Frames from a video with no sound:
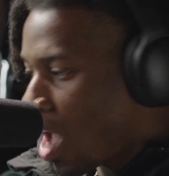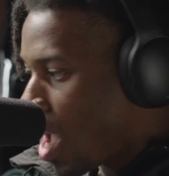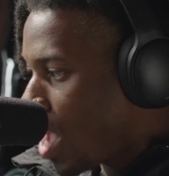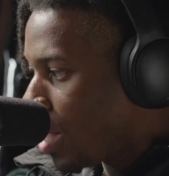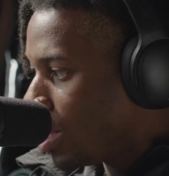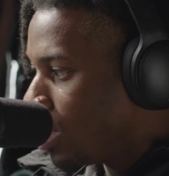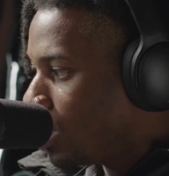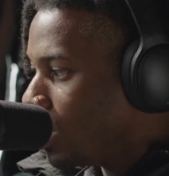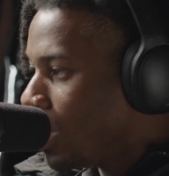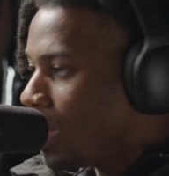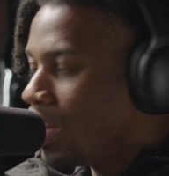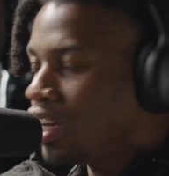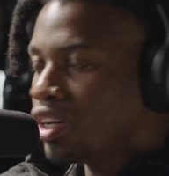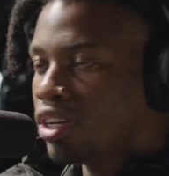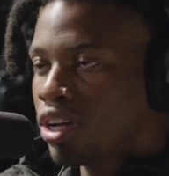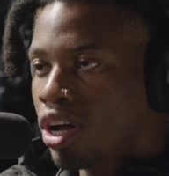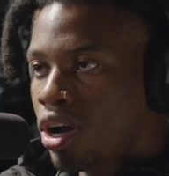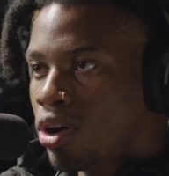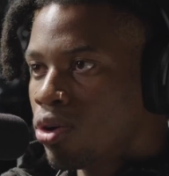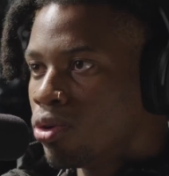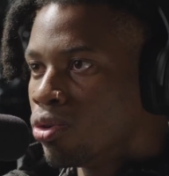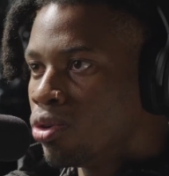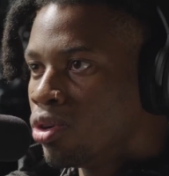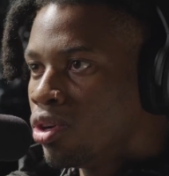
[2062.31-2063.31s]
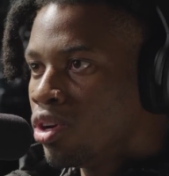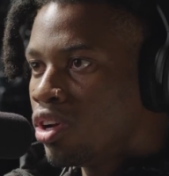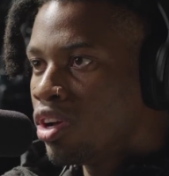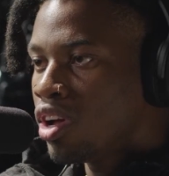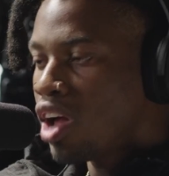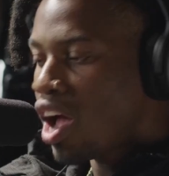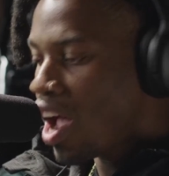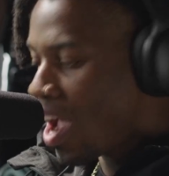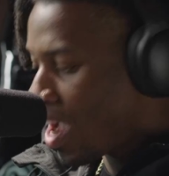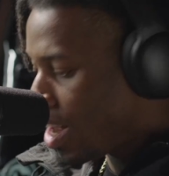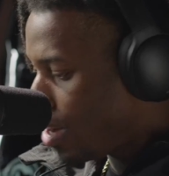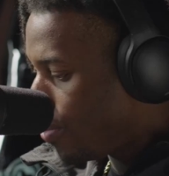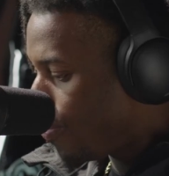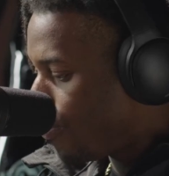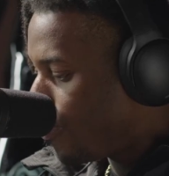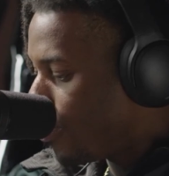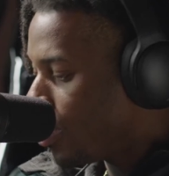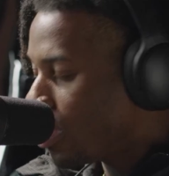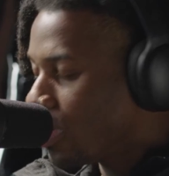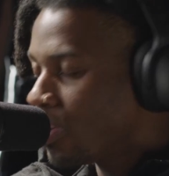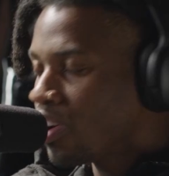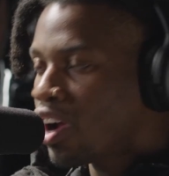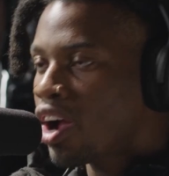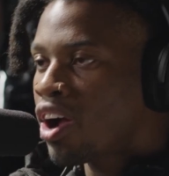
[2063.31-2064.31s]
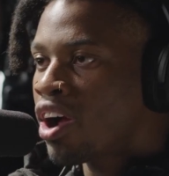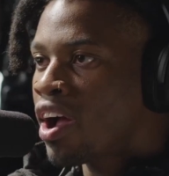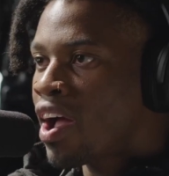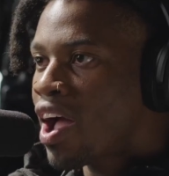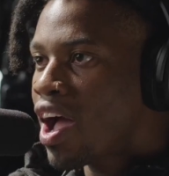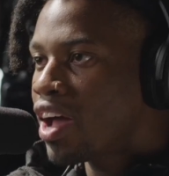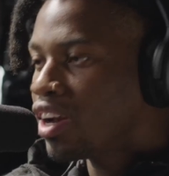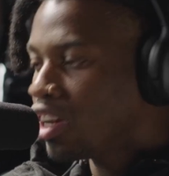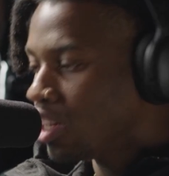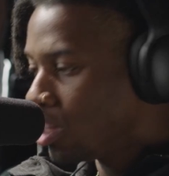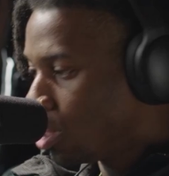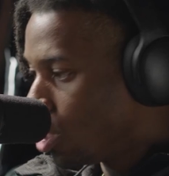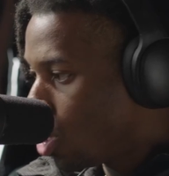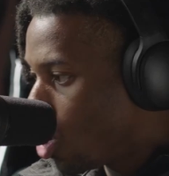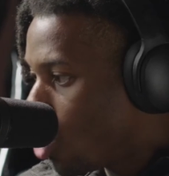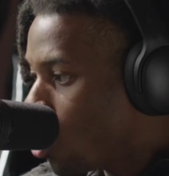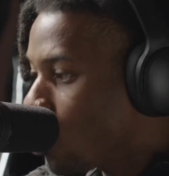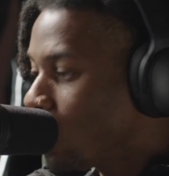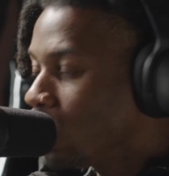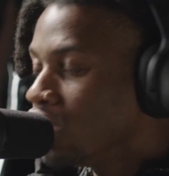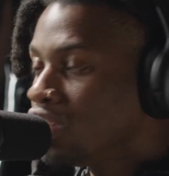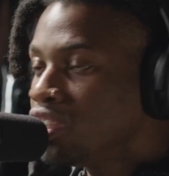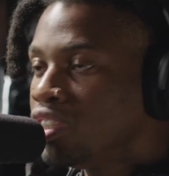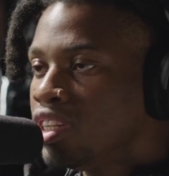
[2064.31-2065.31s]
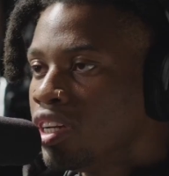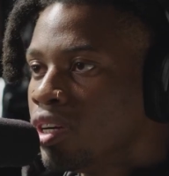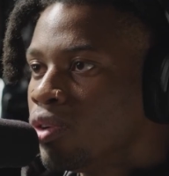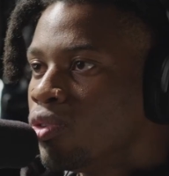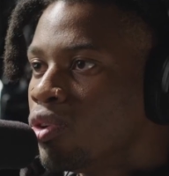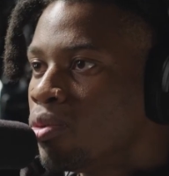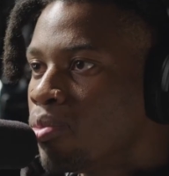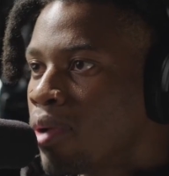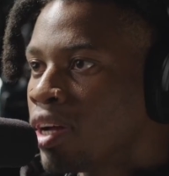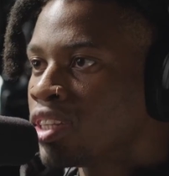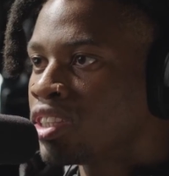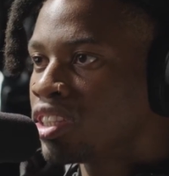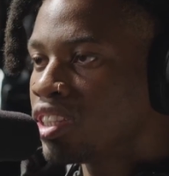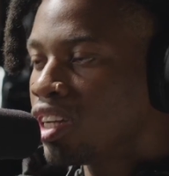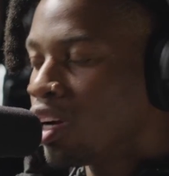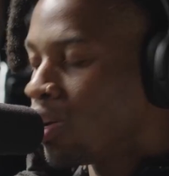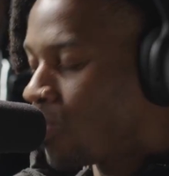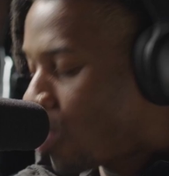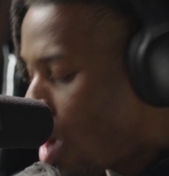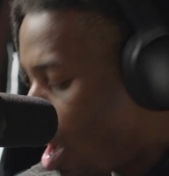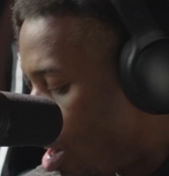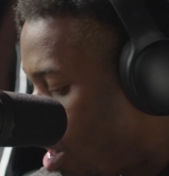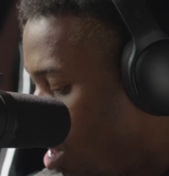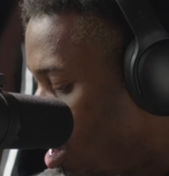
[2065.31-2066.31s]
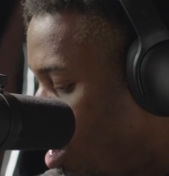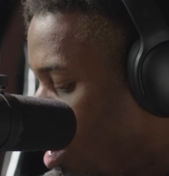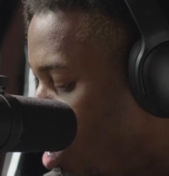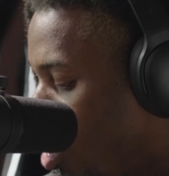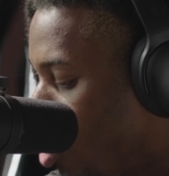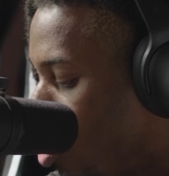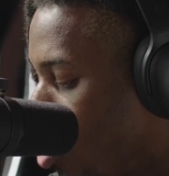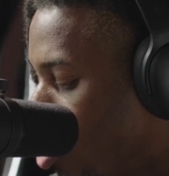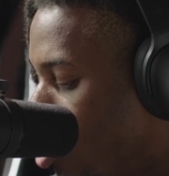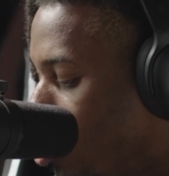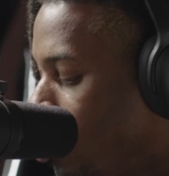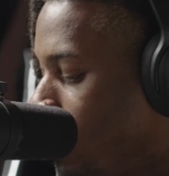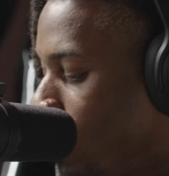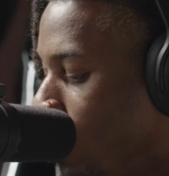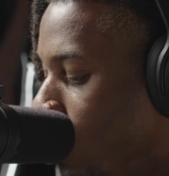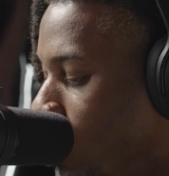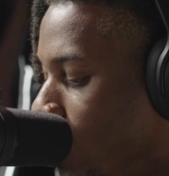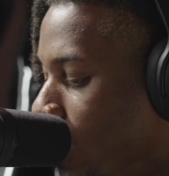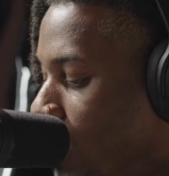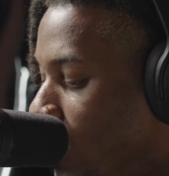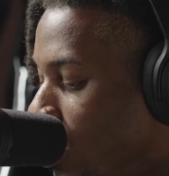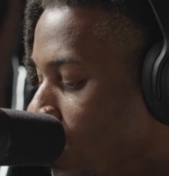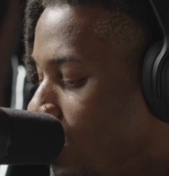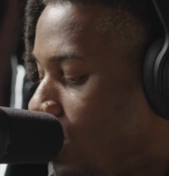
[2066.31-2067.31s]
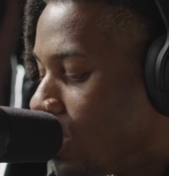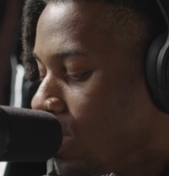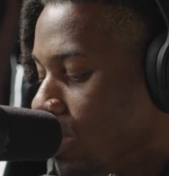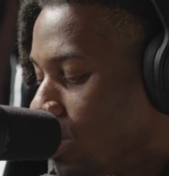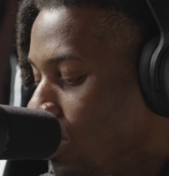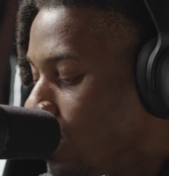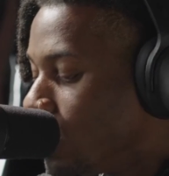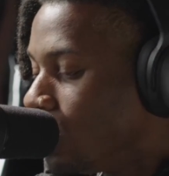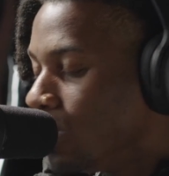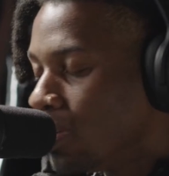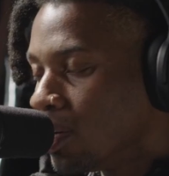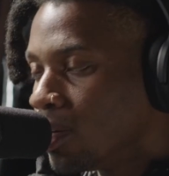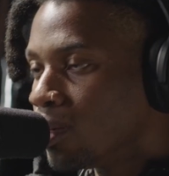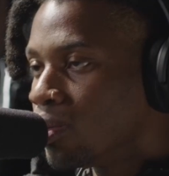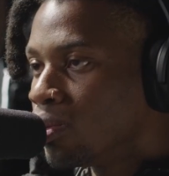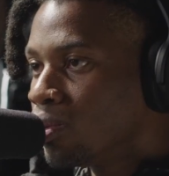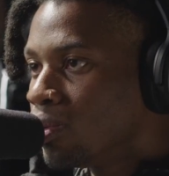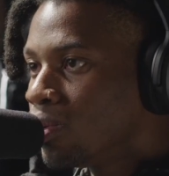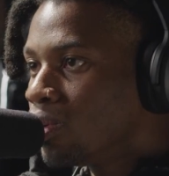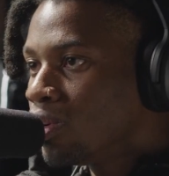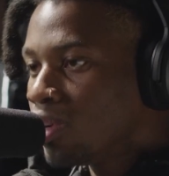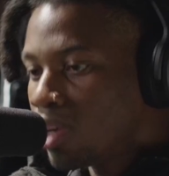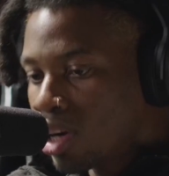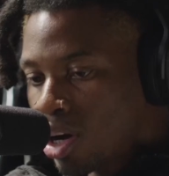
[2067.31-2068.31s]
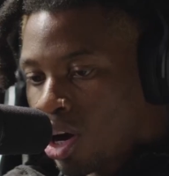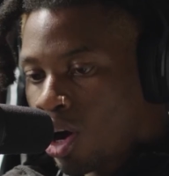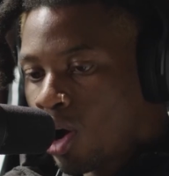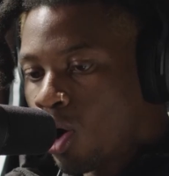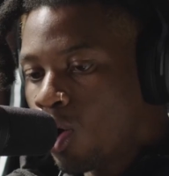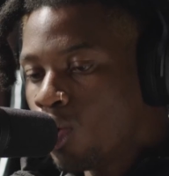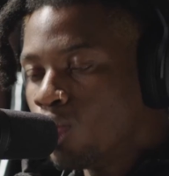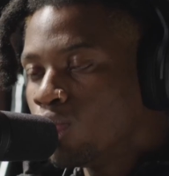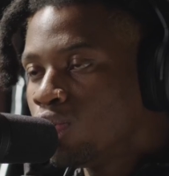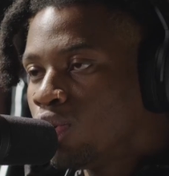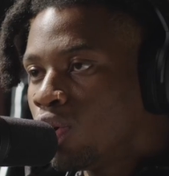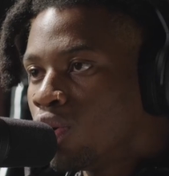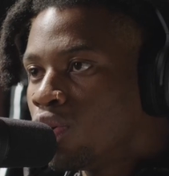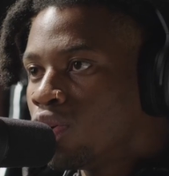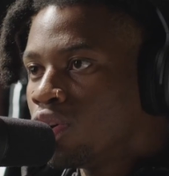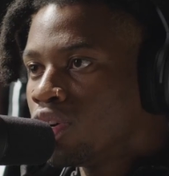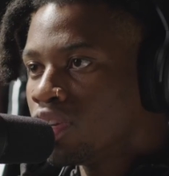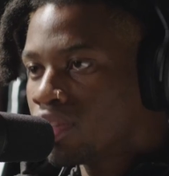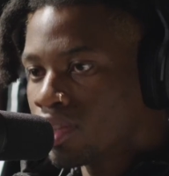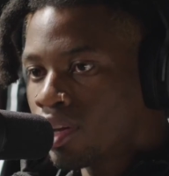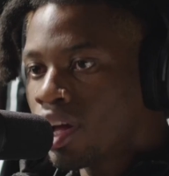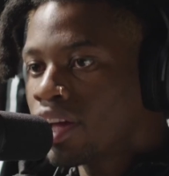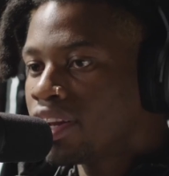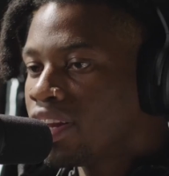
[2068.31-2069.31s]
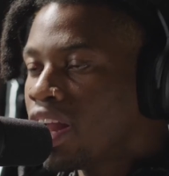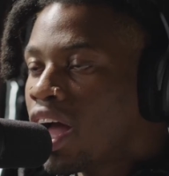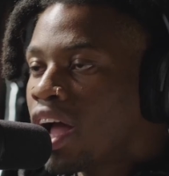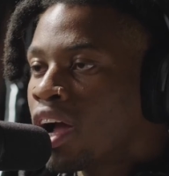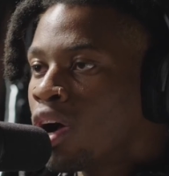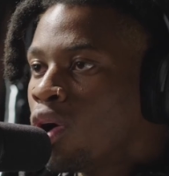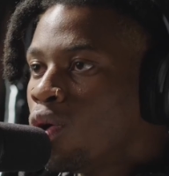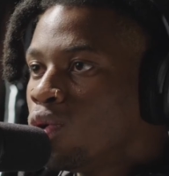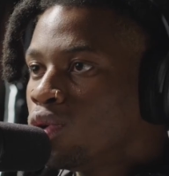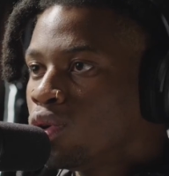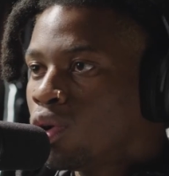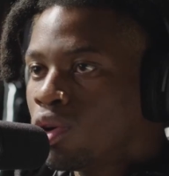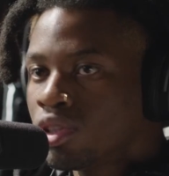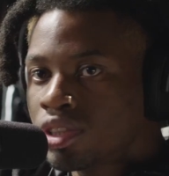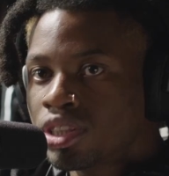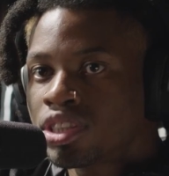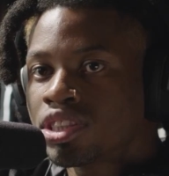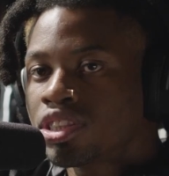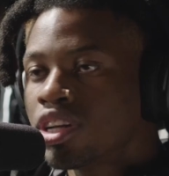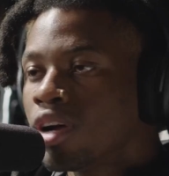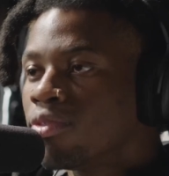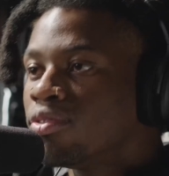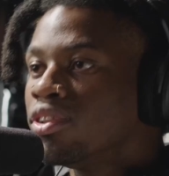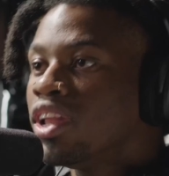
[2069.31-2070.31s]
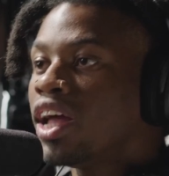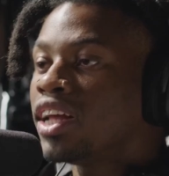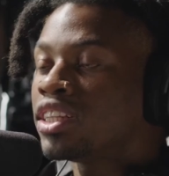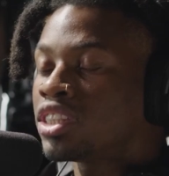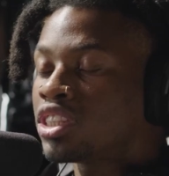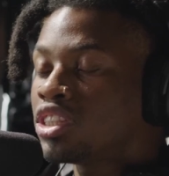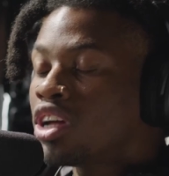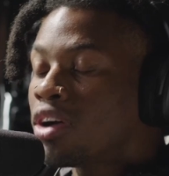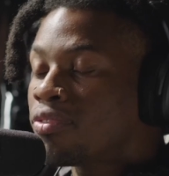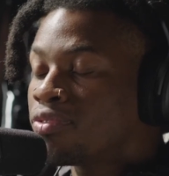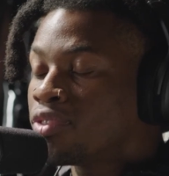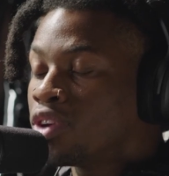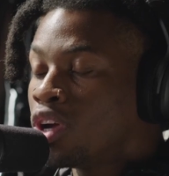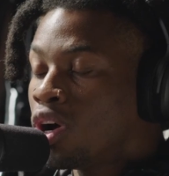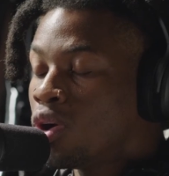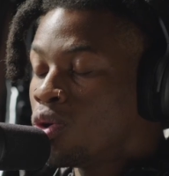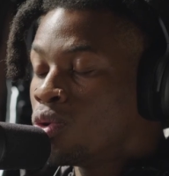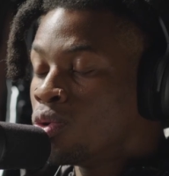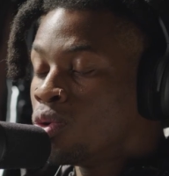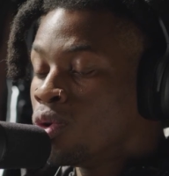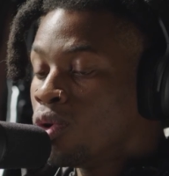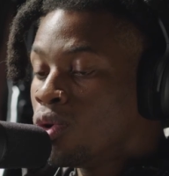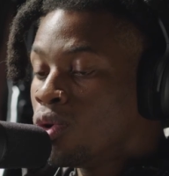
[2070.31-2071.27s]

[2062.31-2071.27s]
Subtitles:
I had to let it go. I had to figure out how to learn to deal with myself, how to learn to, hold on, like not hold on to stuff, let stuff go.